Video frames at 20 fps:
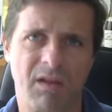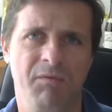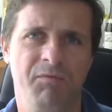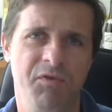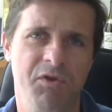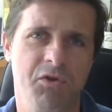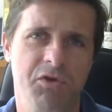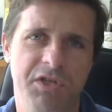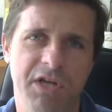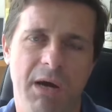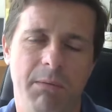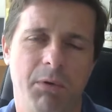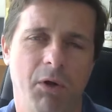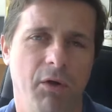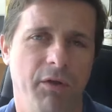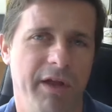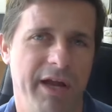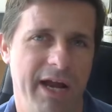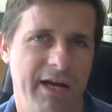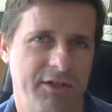if you
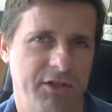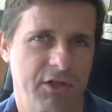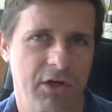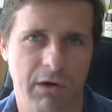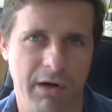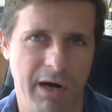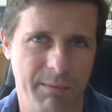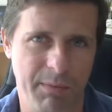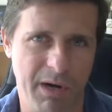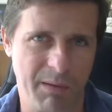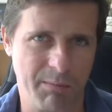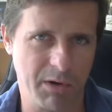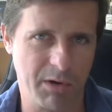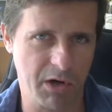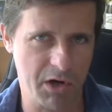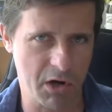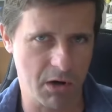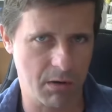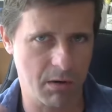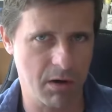double the SRM number,
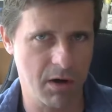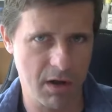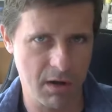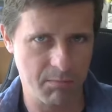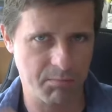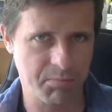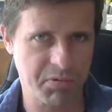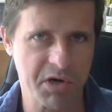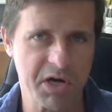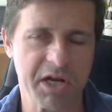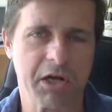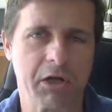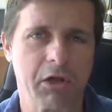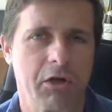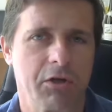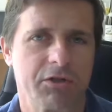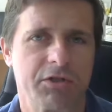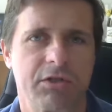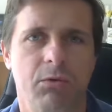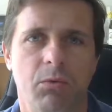you're pretty
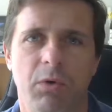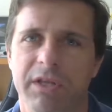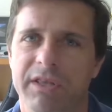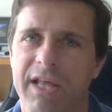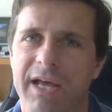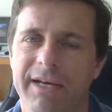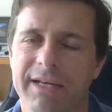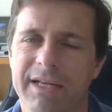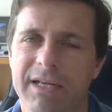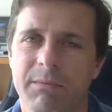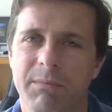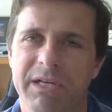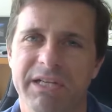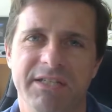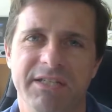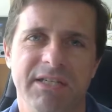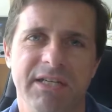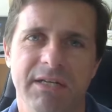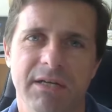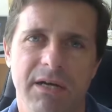close to what that
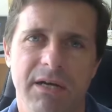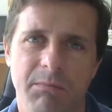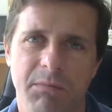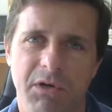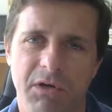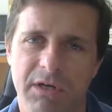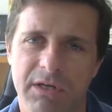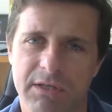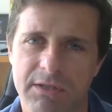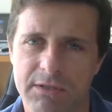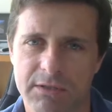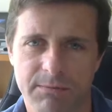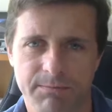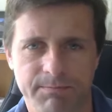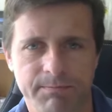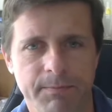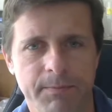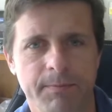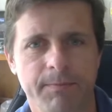EBC number is.